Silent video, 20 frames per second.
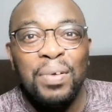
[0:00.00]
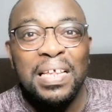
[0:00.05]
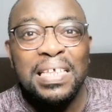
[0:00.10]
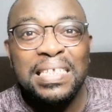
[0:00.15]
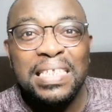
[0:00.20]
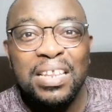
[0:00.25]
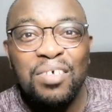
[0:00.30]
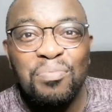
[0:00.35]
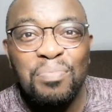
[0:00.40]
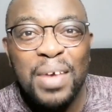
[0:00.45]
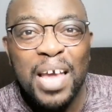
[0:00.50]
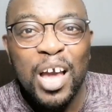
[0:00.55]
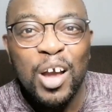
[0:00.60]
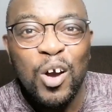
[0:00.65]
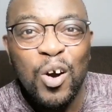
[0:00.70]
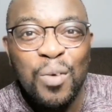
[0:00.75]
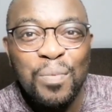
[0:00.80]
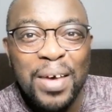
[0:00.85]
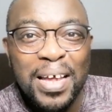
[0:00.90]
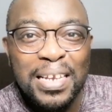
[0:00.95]
And please leave me
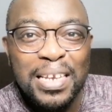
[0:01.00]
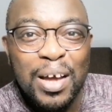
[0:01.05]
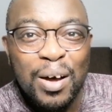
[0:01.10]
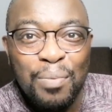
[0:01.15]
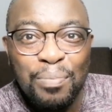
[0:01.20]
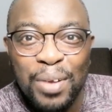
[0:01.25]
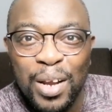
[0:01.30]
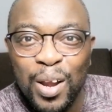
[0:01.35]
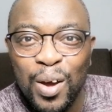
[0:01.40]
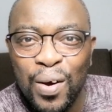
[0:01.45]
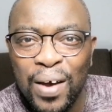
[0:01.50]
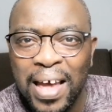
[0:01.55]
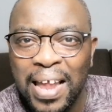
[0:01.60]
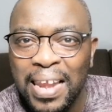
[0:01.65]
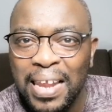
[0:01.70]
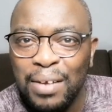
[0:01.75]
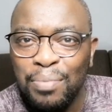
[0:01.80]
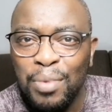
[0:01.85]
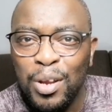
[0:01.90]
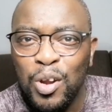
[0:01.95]
a comment down below
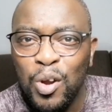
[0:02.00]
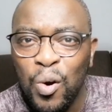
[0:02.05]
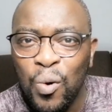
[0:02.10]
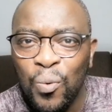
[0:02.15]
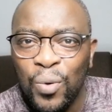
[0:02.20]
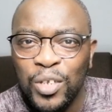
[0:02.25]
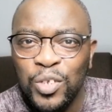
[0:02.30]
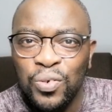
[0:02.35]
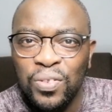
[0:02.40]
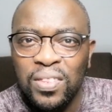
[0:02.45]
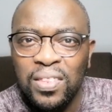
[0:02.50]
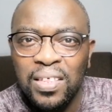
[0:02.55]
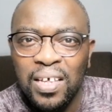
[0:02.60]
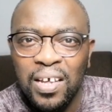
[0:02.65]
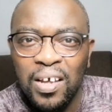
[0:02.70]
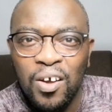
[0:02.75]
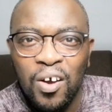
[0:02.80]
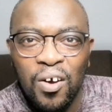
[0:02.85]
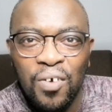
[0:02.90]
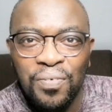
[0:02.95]
and let me know what you
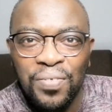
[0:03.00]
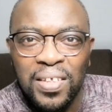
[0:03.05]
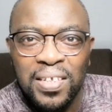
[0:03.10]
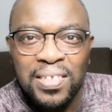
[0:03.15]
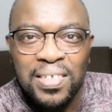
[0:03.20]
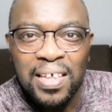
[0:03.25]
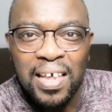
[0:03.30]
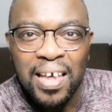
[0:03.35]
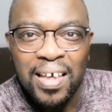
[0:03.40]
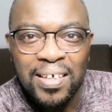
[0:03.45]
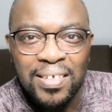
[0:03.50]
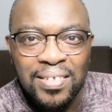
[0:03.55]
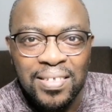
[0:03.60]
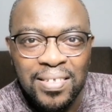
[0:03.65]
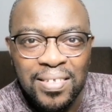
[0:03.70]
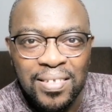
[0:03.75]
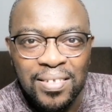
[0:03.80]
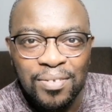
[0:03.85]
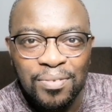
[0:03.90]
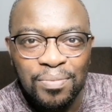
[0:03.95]
think of this
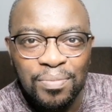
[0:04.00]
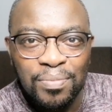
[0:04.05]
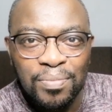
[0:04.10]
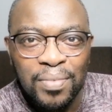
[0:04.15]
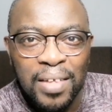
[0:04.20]
case.